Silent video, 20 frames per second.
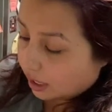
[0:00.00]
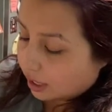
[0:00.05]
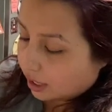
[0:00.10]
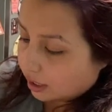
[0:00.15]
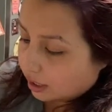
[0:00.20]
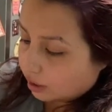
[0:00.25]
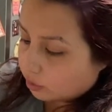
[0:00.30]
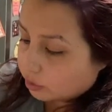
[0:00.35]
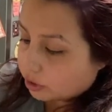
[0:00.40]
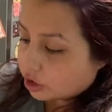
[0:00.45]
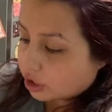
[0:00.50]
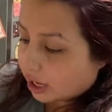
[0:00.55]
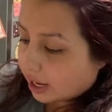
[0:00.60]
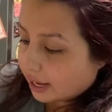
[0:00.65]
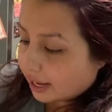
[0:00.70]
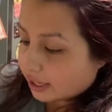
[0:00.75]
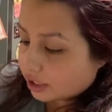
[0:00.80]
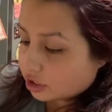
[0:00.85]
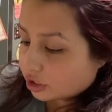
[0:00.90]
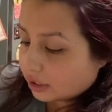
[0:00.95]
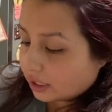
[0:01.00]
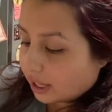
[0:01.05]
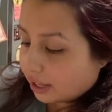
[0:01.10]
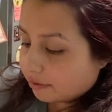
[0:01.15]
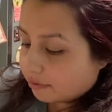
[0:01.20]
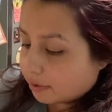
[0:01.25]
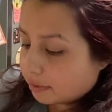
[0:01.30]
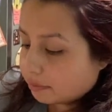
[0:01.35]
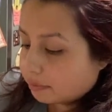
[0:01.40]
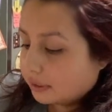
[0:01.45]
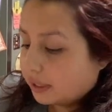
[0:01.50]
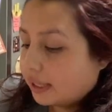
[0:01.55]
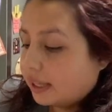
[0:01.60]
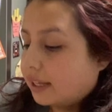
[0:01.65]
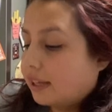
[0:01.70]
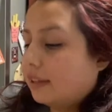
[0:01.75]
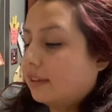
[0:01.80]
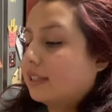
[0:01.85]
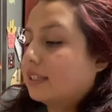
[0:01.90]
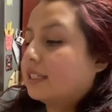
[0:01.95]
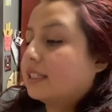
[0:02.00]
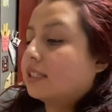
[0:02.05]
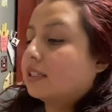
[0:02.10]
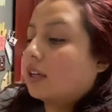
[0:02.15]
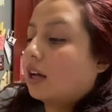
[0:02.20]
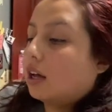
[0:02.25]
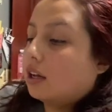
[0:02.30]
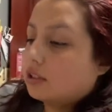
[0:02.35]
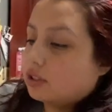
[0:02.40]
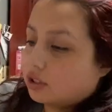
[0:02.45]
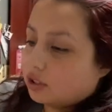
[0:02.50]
Yeah, which I actually have been playing. This is also...